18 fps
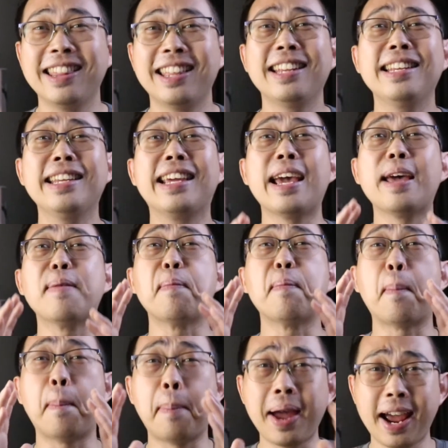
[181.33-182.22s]
then
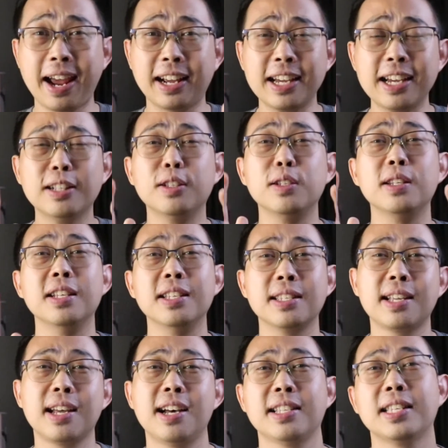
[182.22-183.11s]
get back to
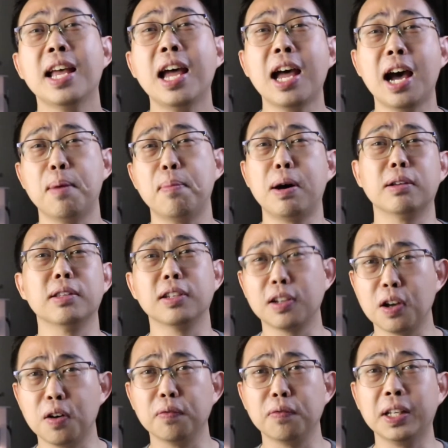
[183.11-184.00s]
discuss about the
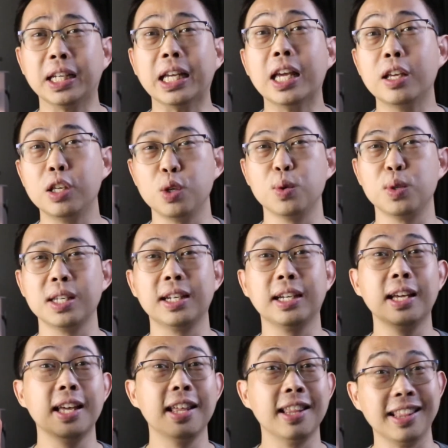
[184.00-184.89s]
conflict
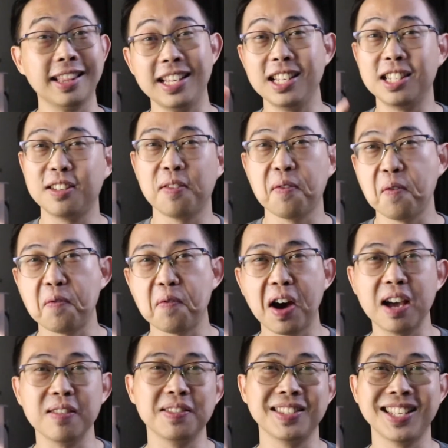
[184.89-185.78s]
using these
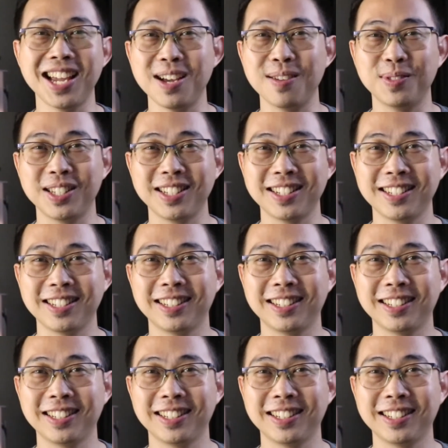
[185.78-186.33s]
5 steps.